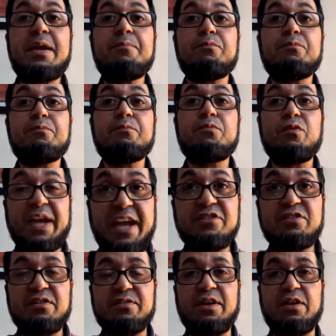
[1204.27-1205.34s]
improving
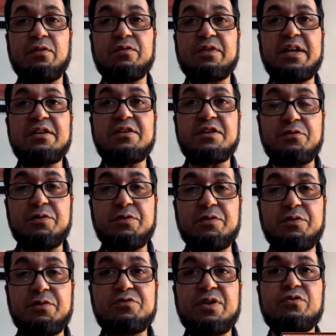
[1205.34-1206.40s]
HR side of the Indian
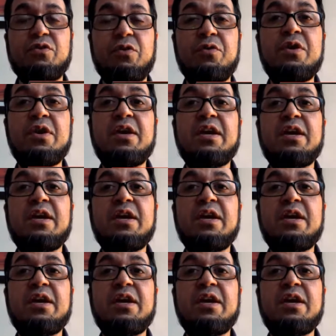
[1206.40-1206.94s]
restaurant, so